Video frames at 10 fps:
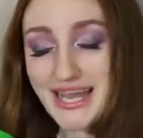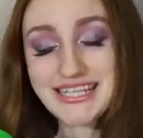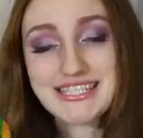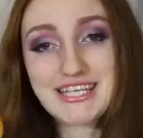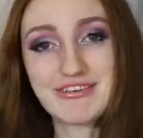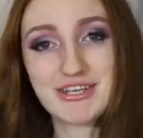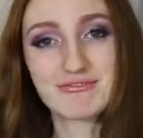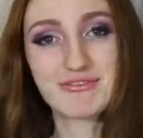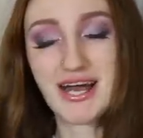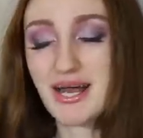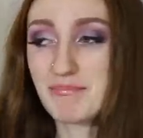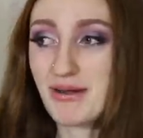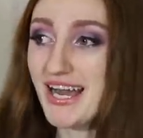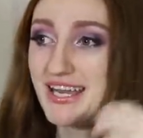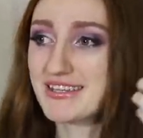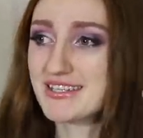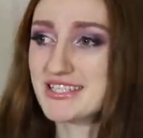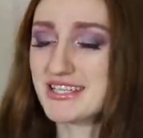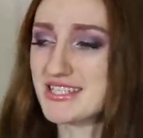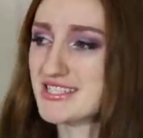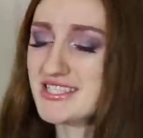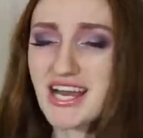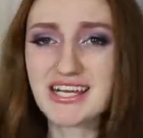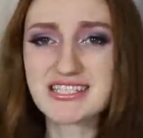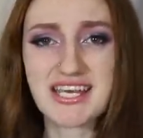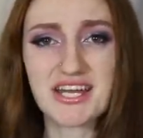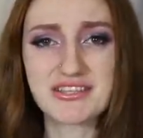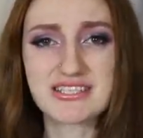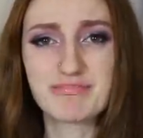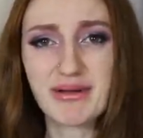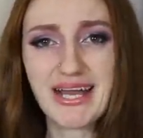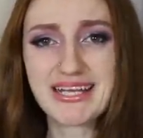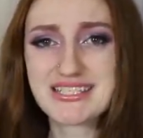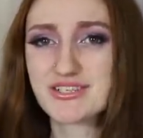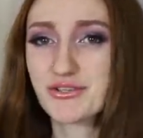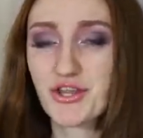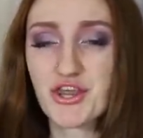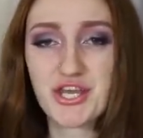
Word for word: and see if he could uh, buy the, the studs and the spikes and all the